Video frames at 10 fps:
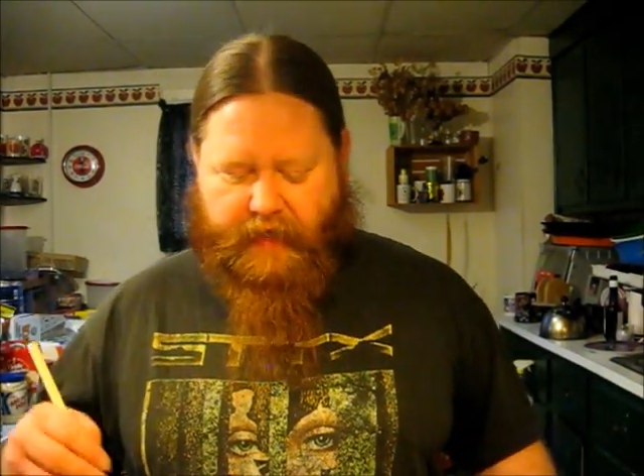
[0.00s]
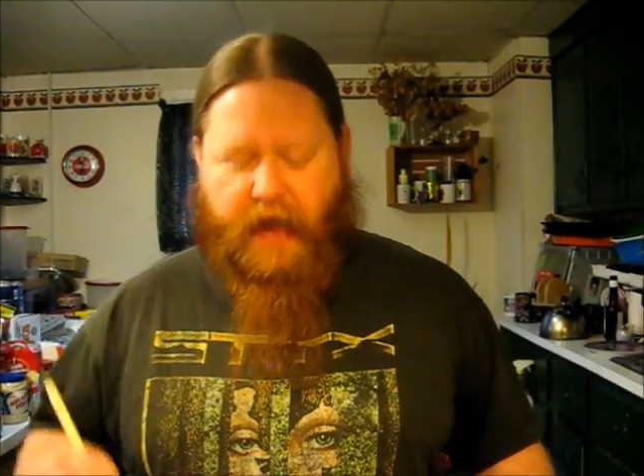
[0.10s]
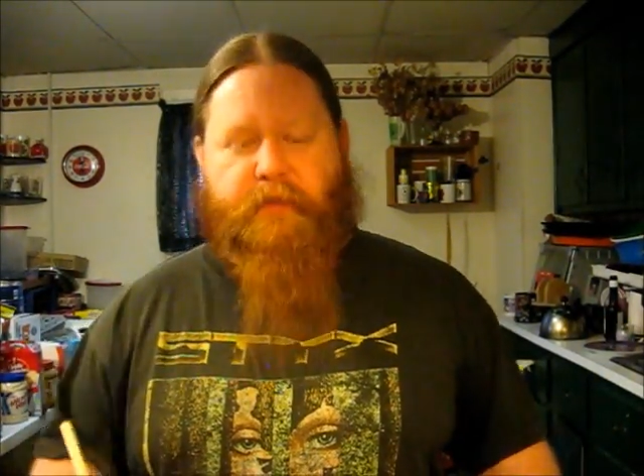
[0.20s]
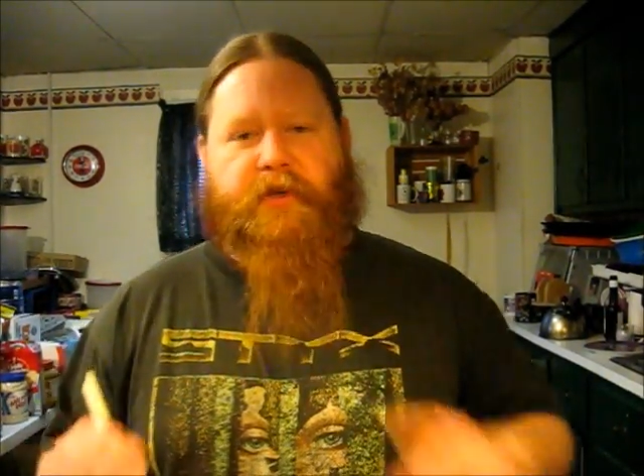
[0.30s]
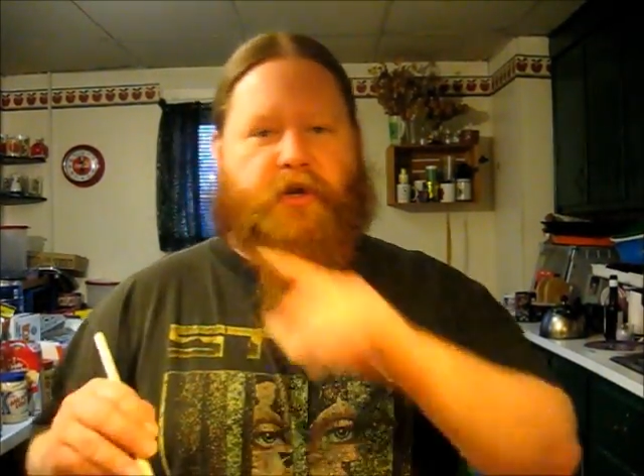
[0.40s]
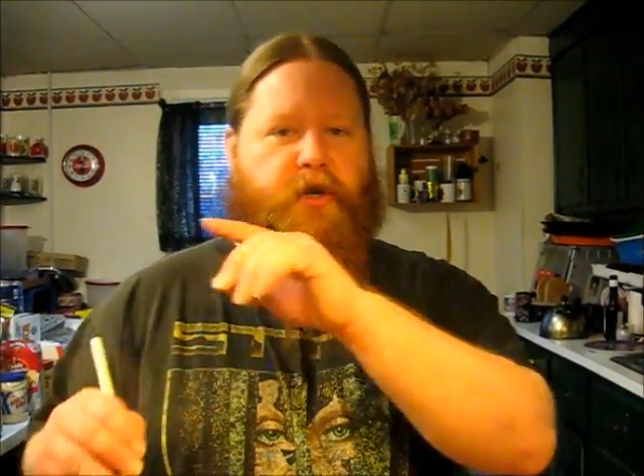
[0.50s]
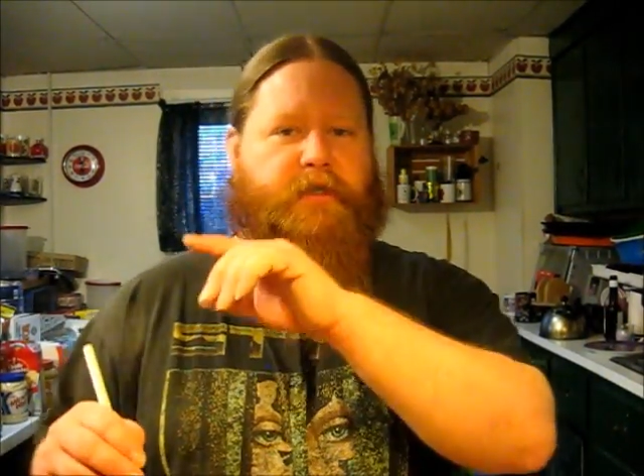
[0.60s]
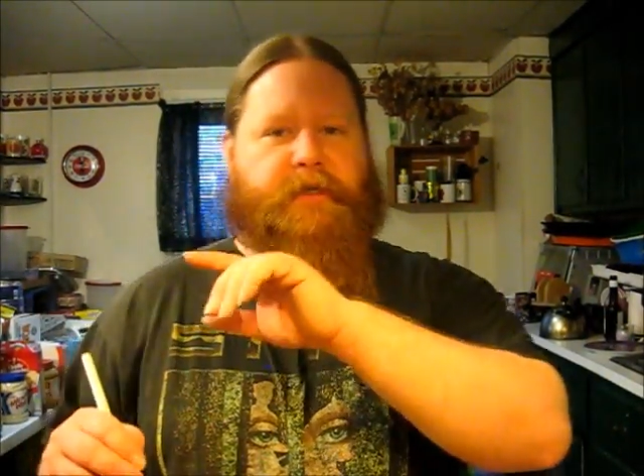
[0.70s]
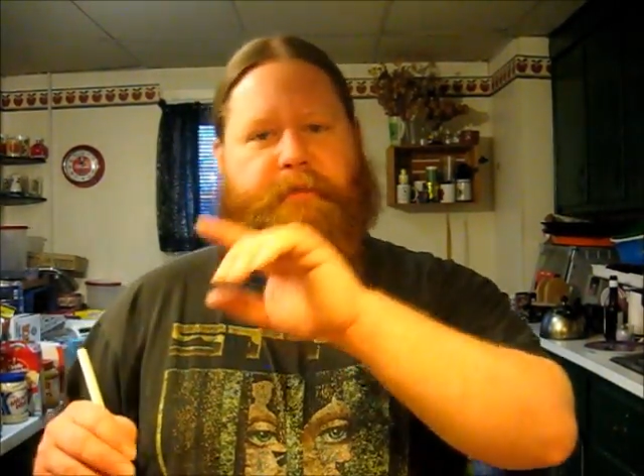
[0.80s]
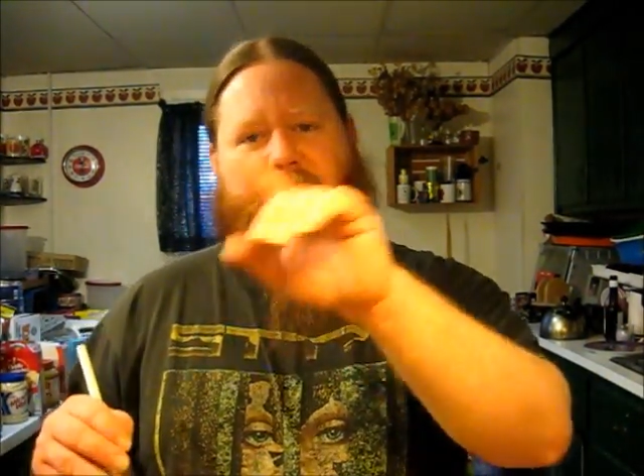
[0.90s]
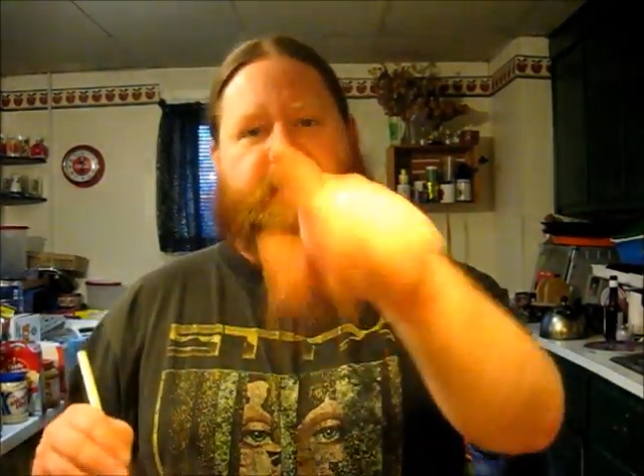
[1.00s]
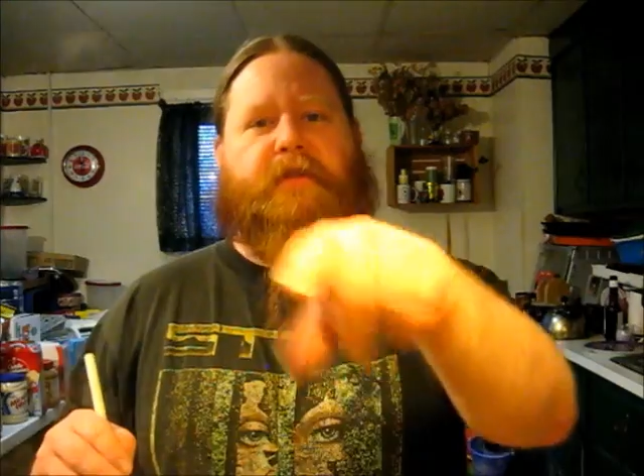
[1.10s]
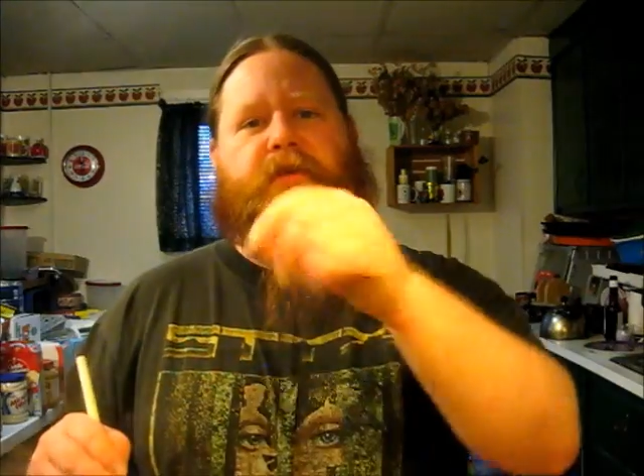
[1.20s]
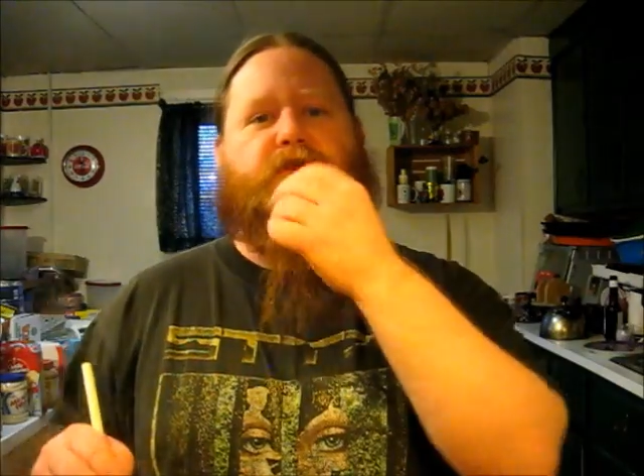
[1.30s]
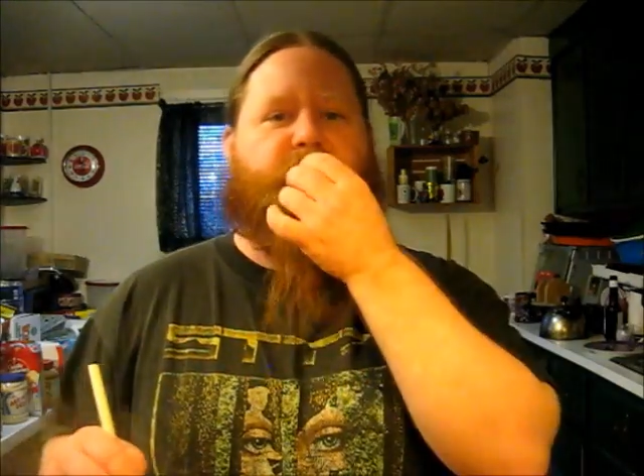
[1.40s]
I want to cook something that
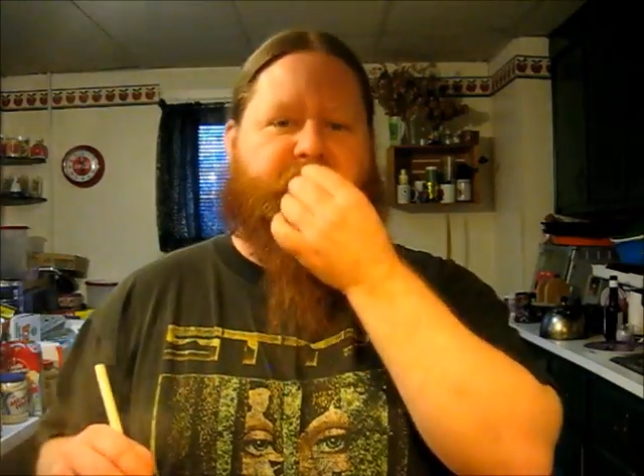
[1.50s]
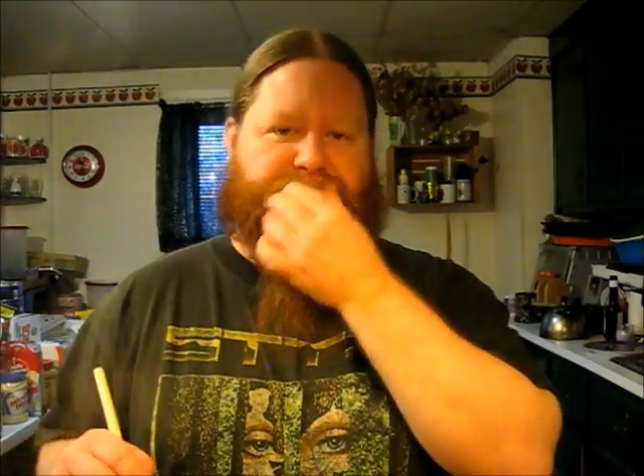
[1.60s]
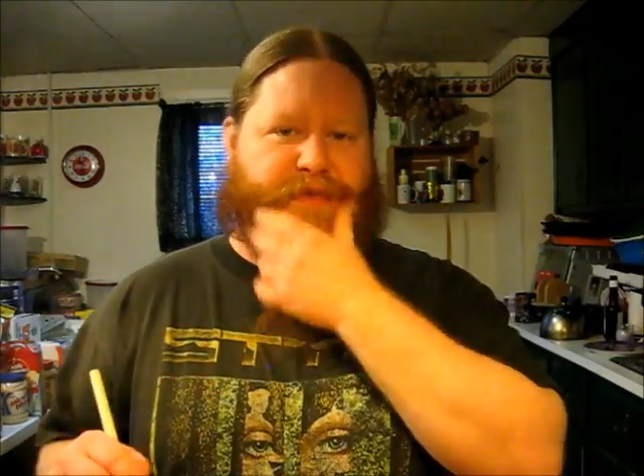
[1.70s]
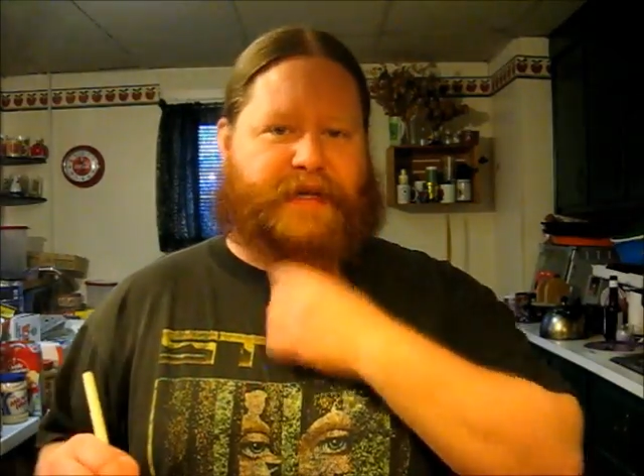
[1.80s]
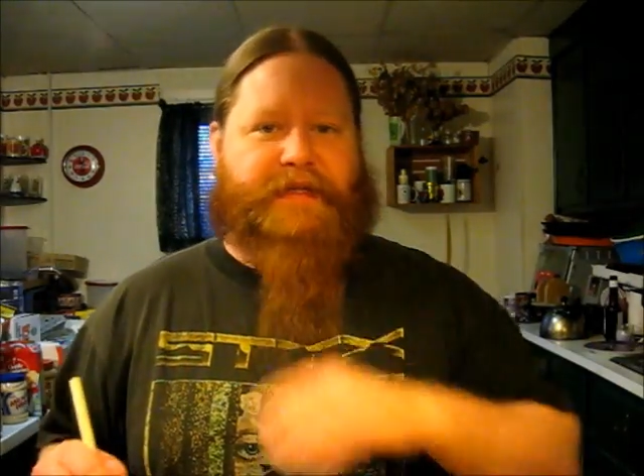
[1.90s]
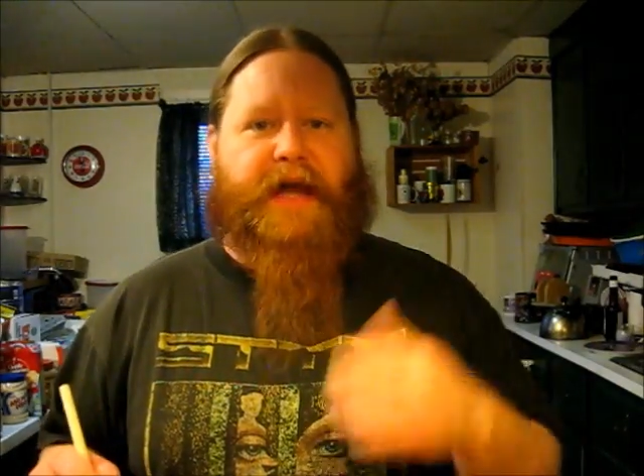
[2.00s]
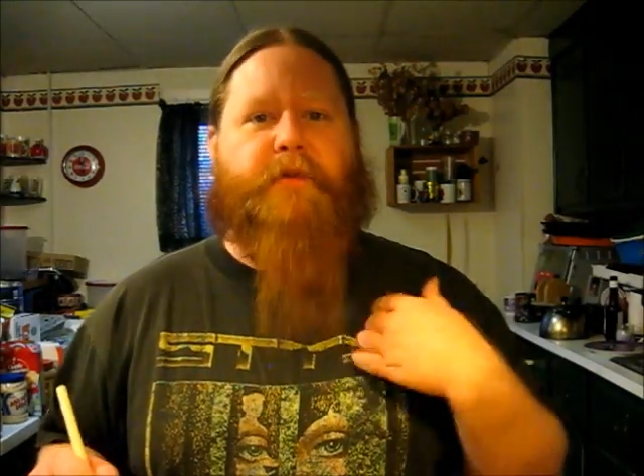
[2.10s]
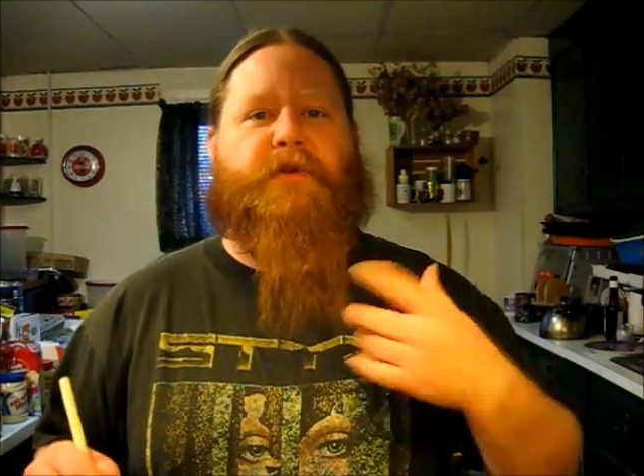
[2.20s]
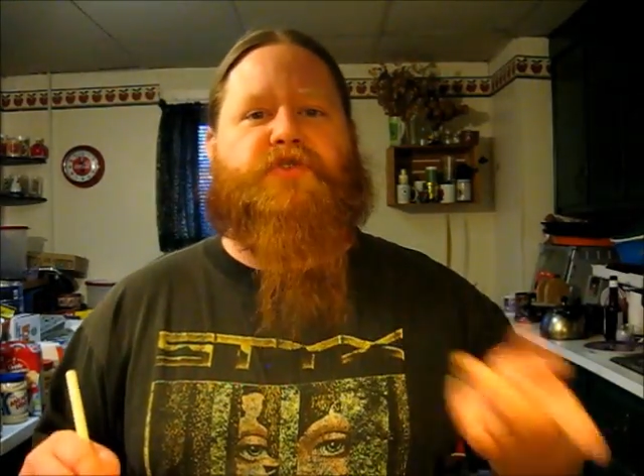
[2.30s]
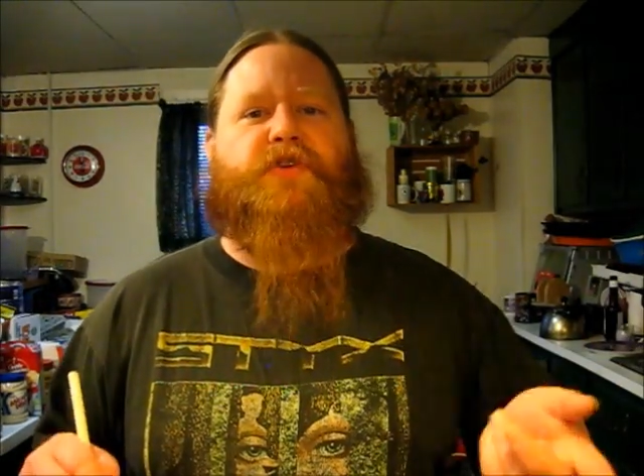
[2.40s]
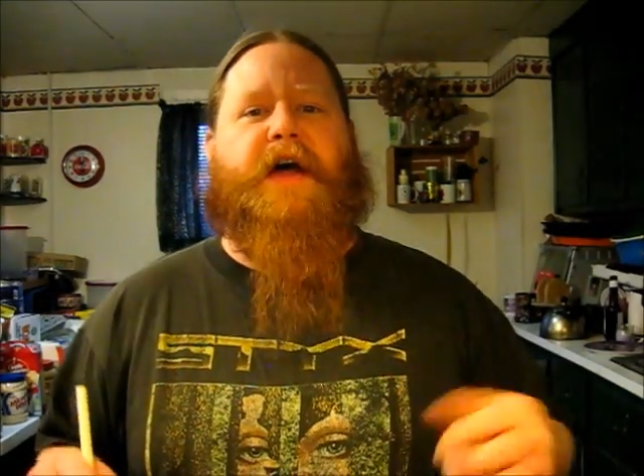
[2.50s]
you guys would eat. I want to